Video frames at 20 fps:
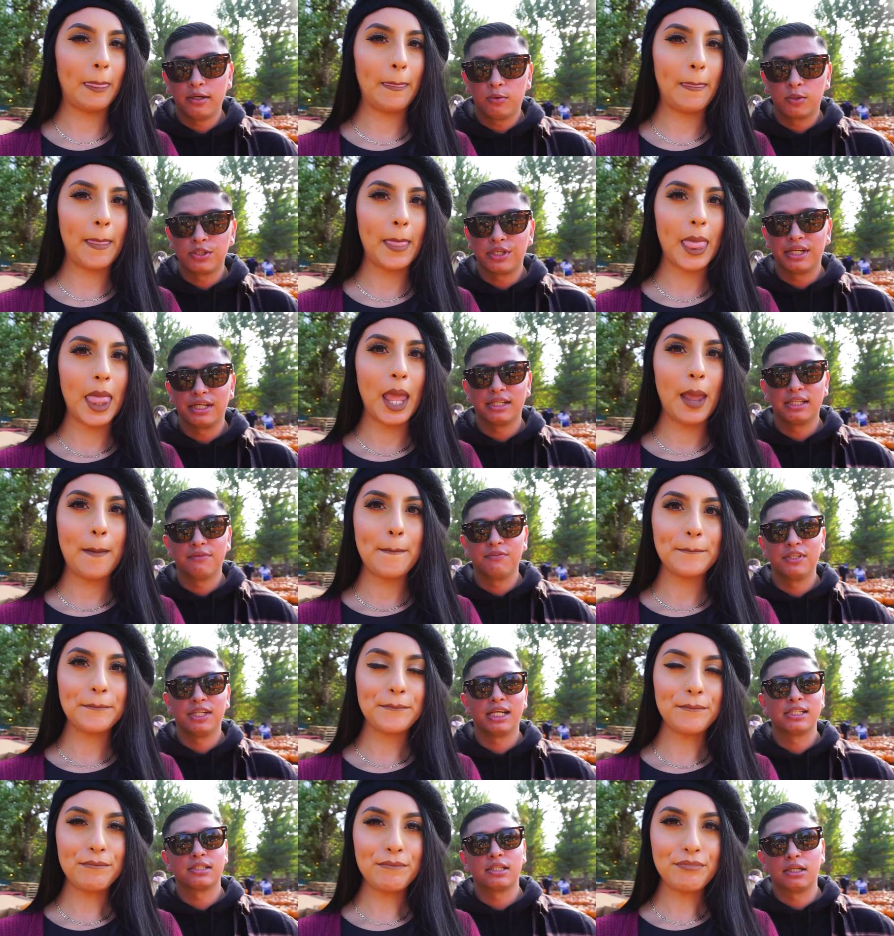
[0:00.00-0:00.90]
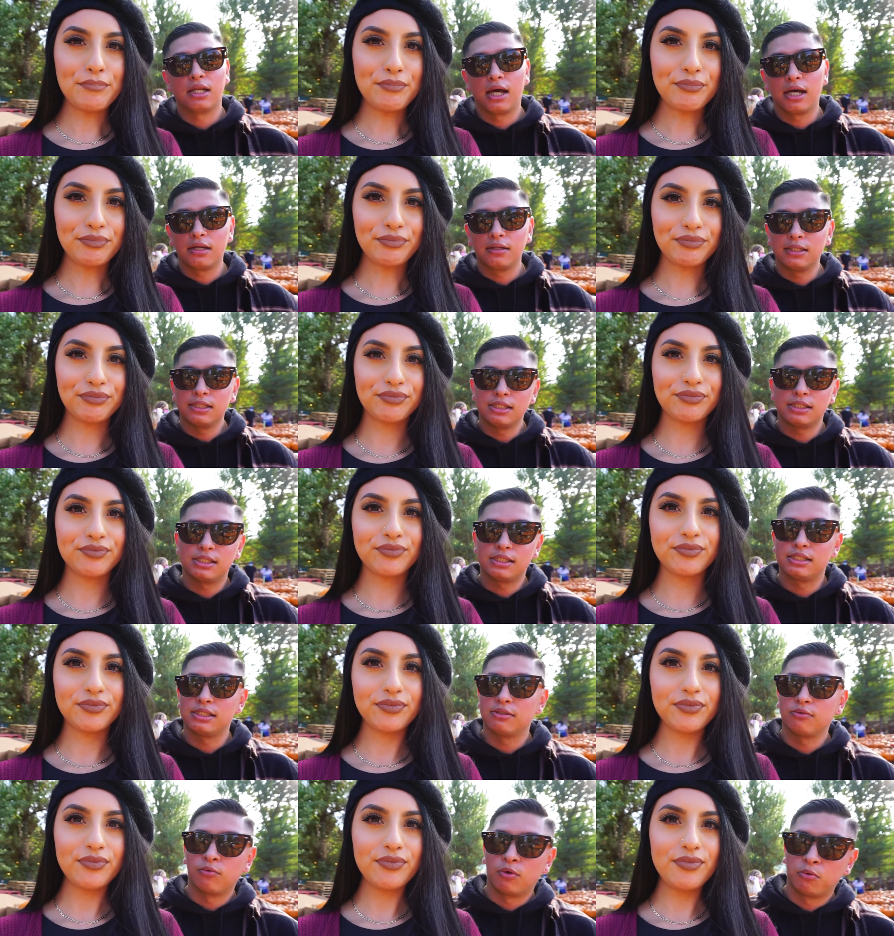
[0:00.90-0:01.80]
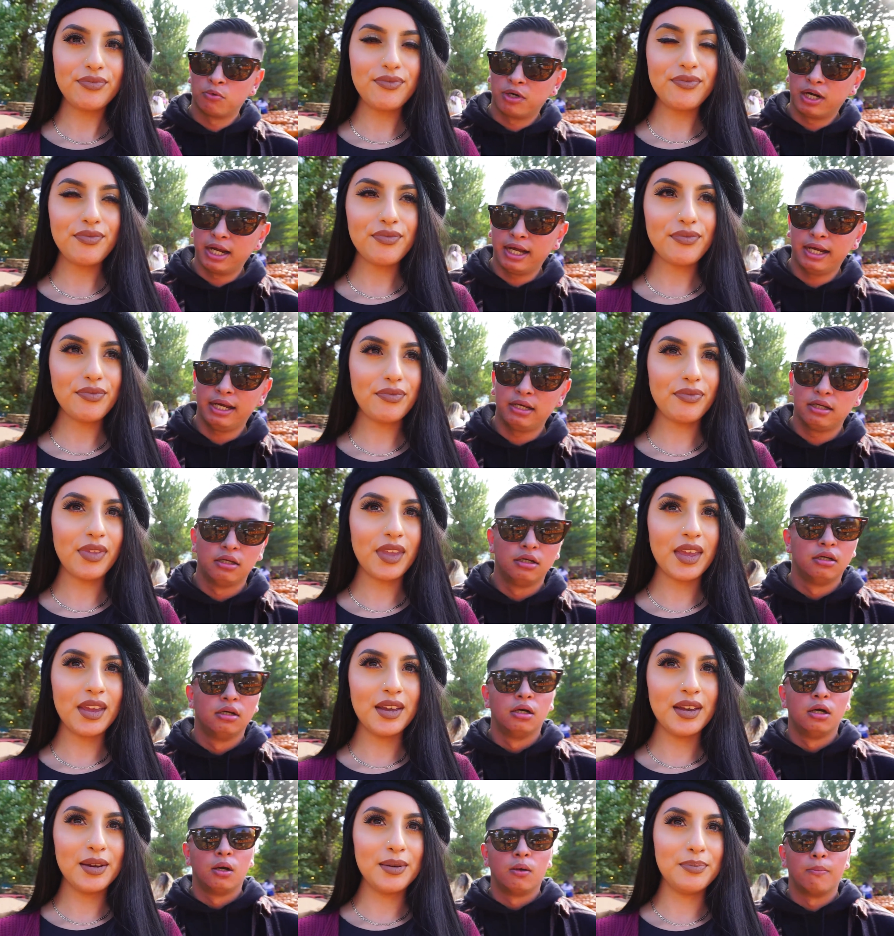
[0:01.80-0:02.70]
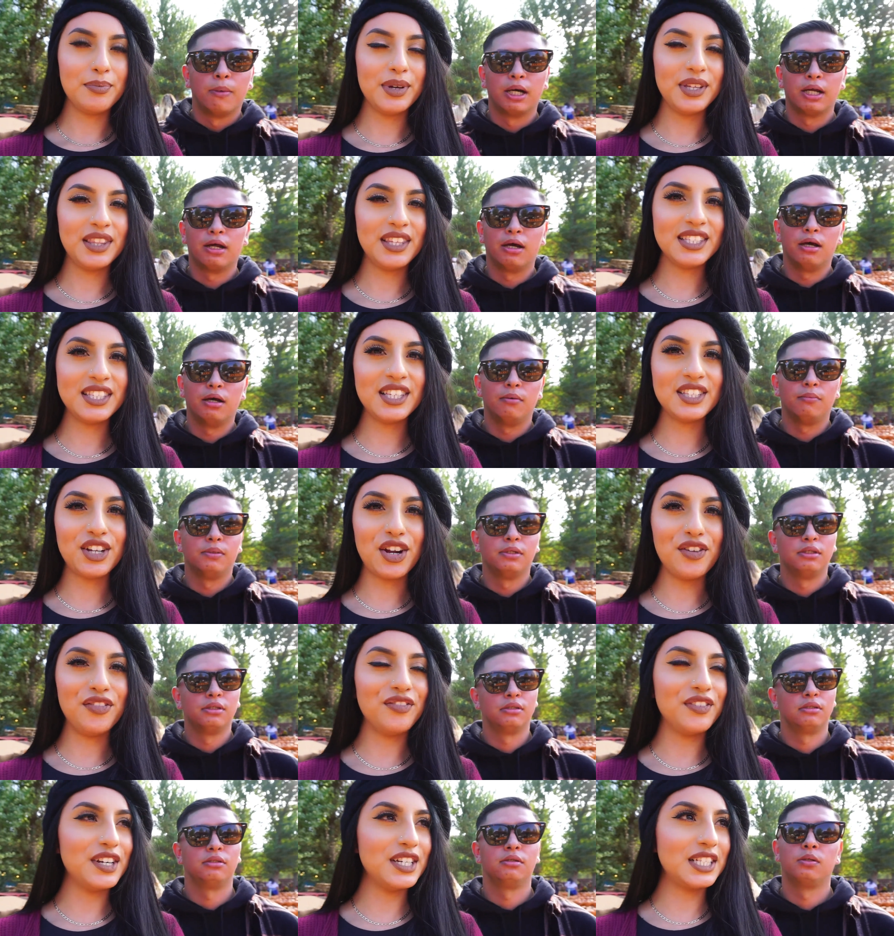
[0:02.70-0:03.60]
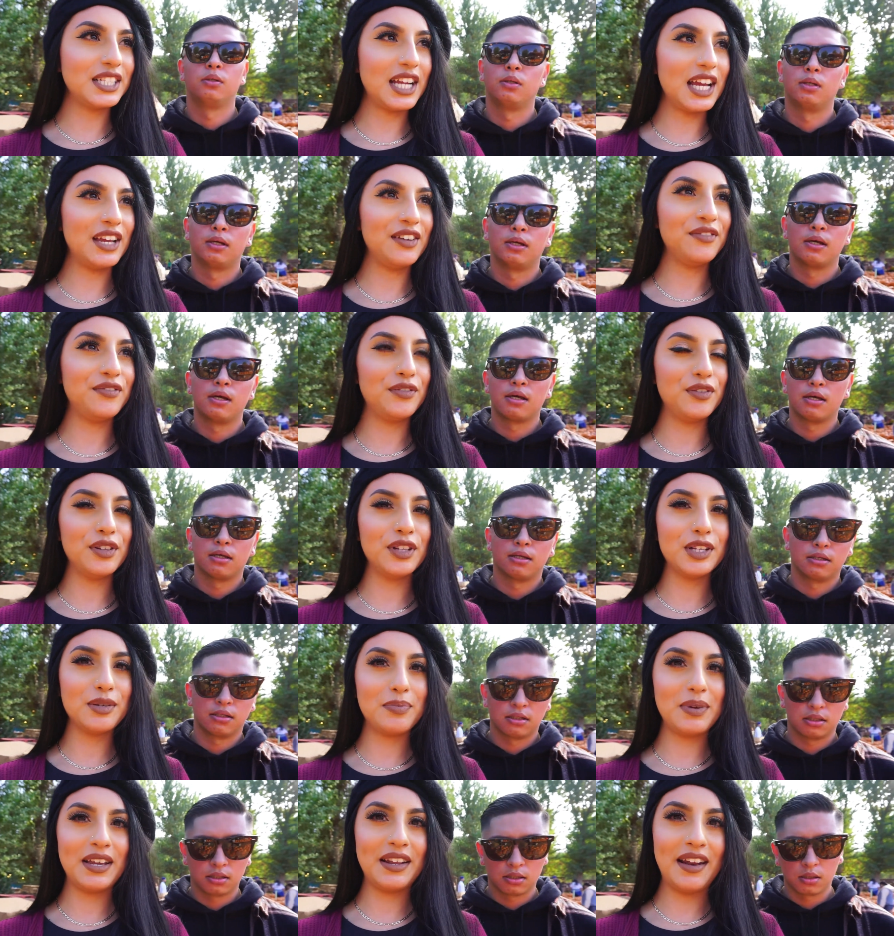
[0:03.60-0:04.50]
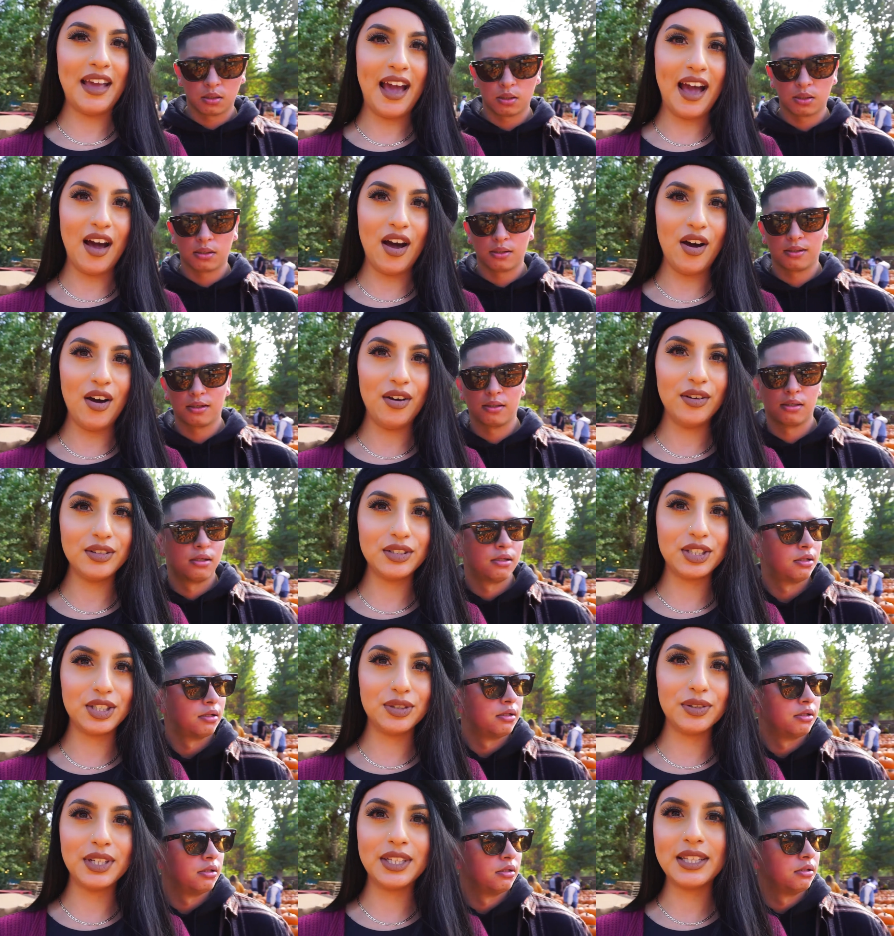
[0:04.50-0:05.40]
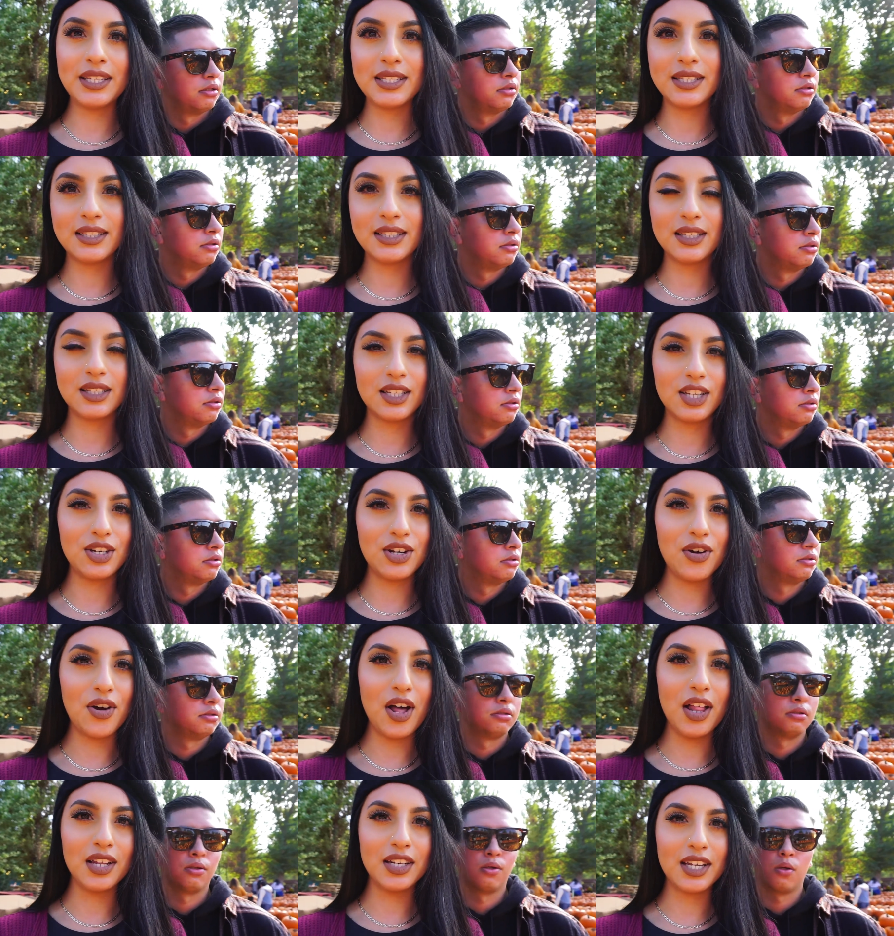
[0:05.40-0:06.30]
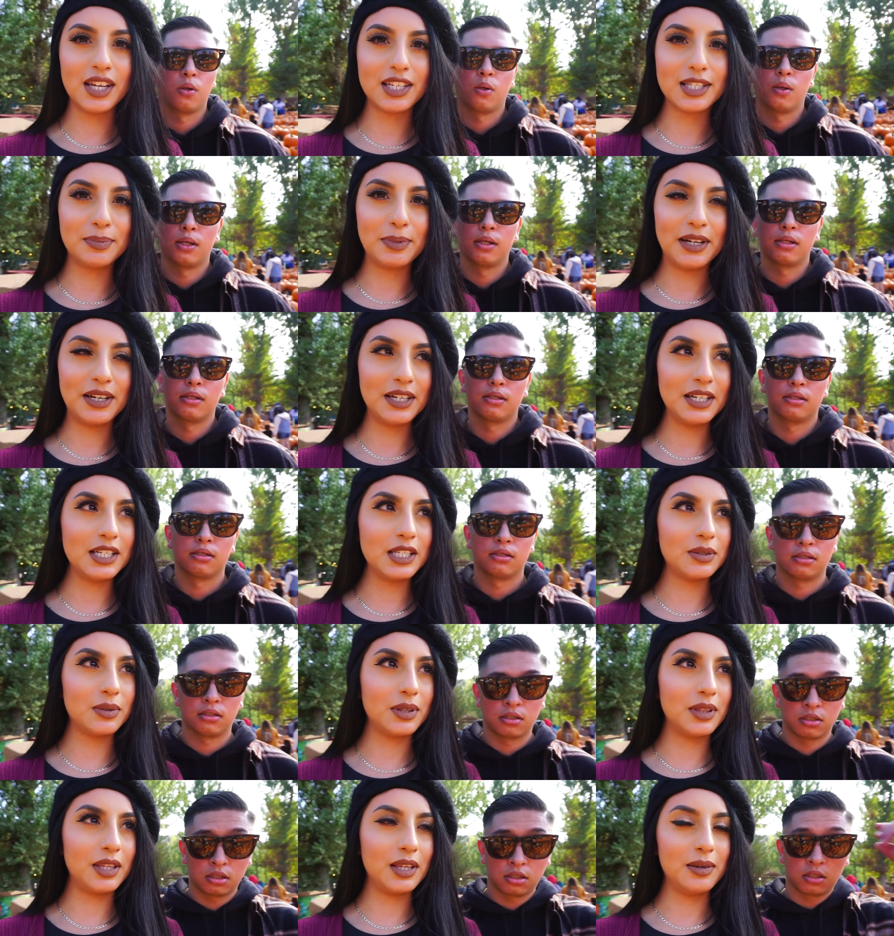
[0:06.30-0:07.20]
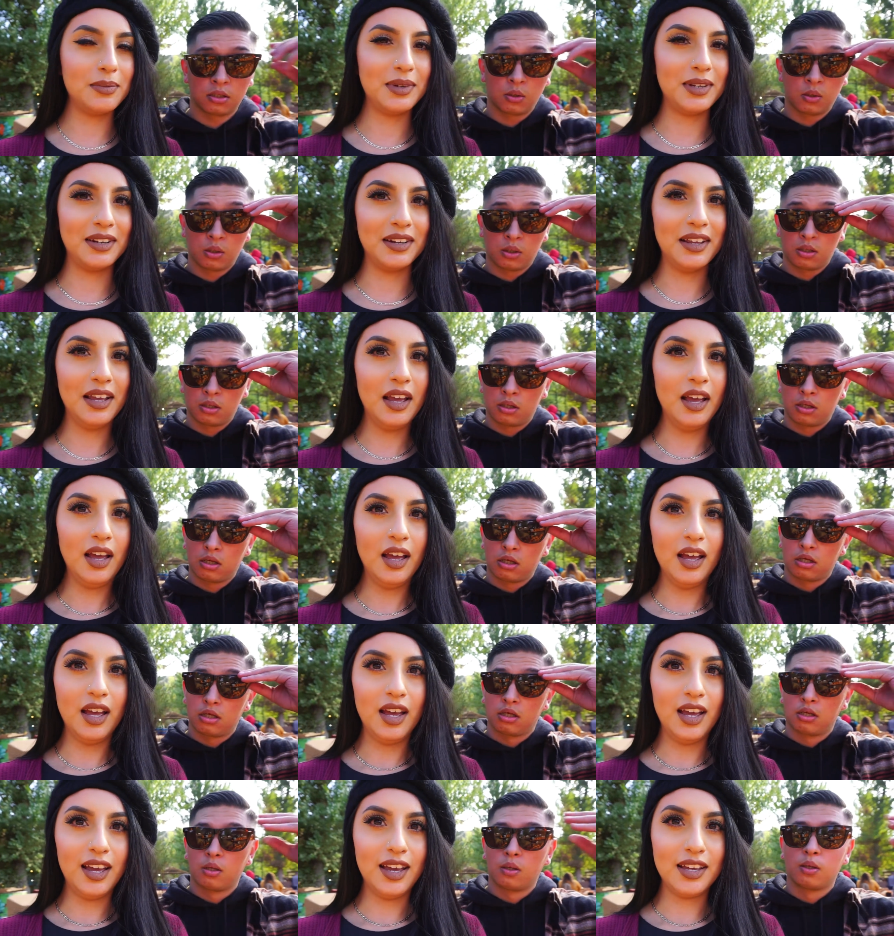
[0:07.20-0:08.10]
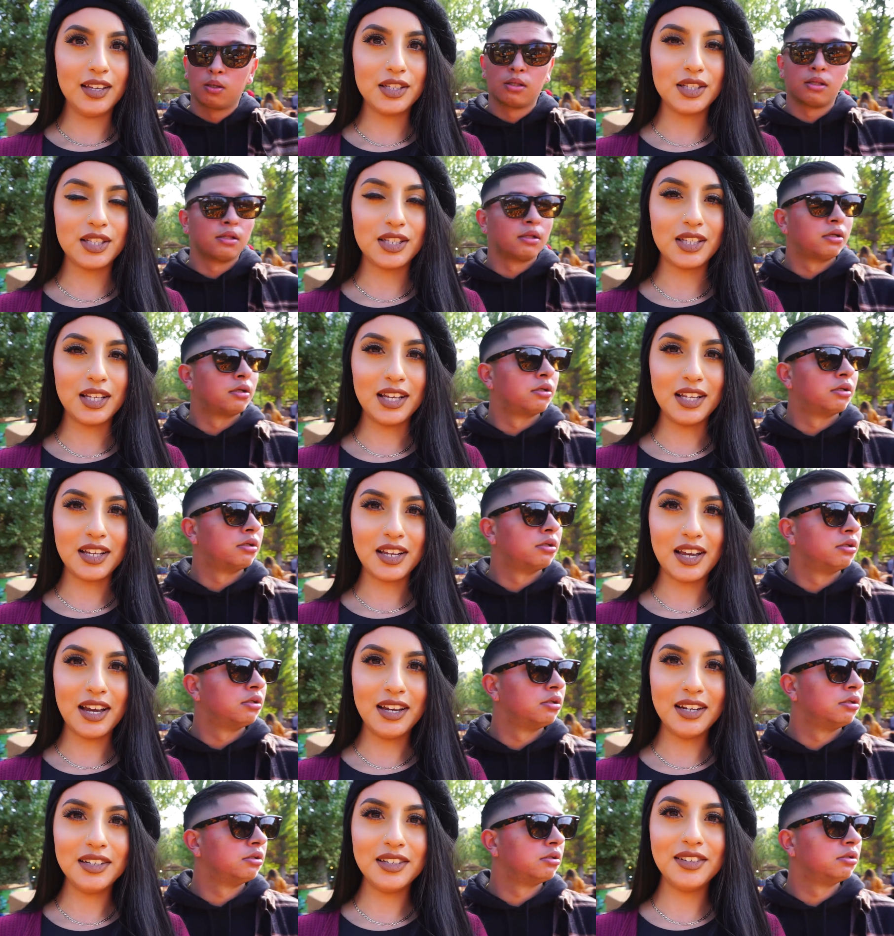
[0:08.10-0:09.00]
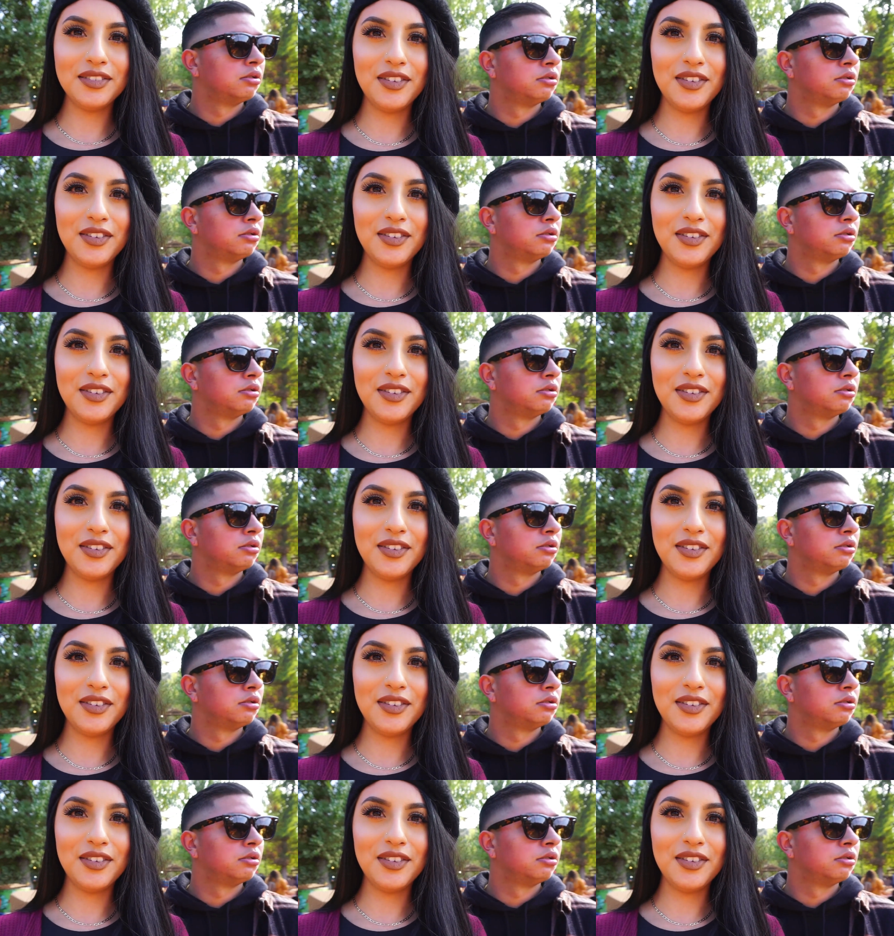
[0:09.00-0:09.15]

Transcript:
Speaker 1: We're trying to give you guys a lot of this where we're at. But, but this uh, is our
Speaker 2: first time fully being out doing this, you know, holiday experience with them, and it's kind of